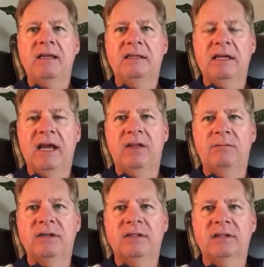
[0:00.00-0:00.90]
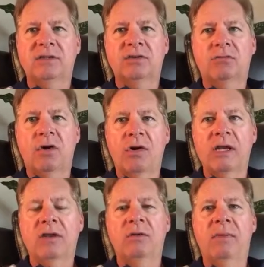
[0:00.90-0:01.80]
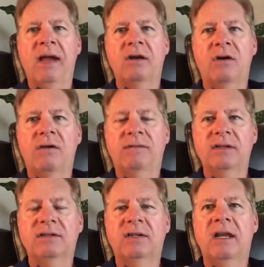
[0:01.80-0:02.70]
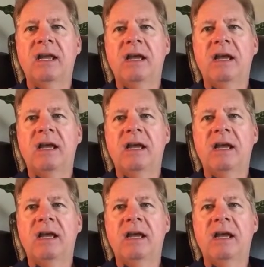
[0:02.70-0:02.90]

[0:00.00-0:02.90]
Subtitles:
see how the business is growing in their back office.